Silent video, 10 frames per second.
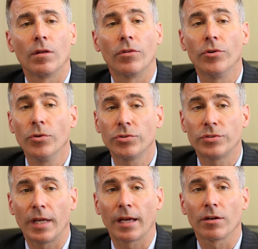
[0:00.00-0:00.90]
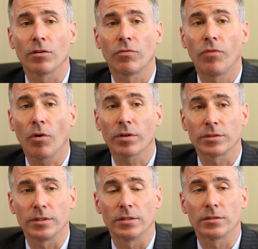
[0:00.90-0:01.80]
The new standard
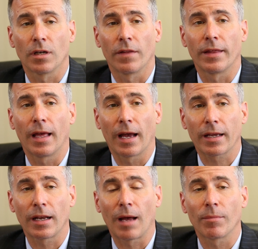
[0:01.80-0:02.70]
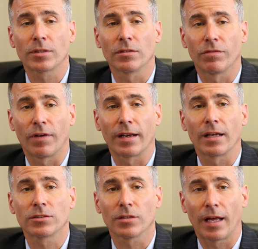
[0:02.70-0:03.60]
focuses on the economics of
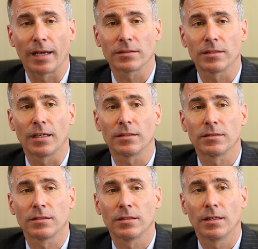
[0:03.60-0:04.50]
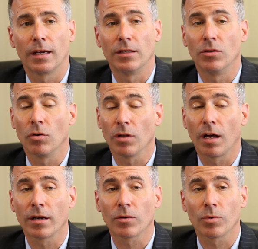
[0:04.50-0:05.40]
financial assets and no
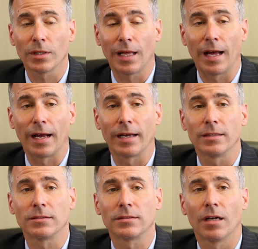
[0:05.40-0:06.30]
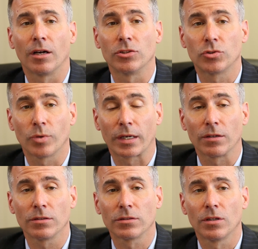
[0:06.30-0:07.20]
longer relies on
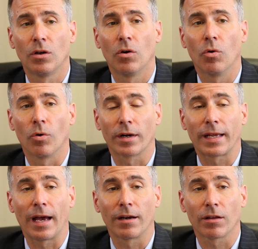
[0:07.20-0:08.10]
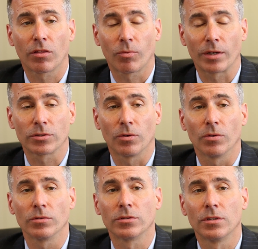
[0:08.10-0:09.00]
triggers or accounting
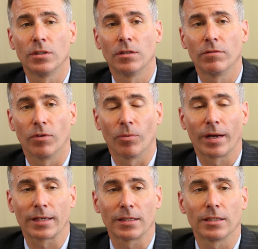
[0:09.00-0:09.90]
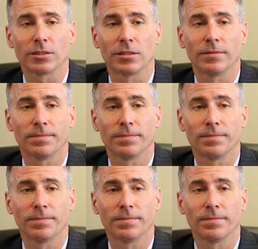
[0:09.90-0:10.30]
thresholds for recognition.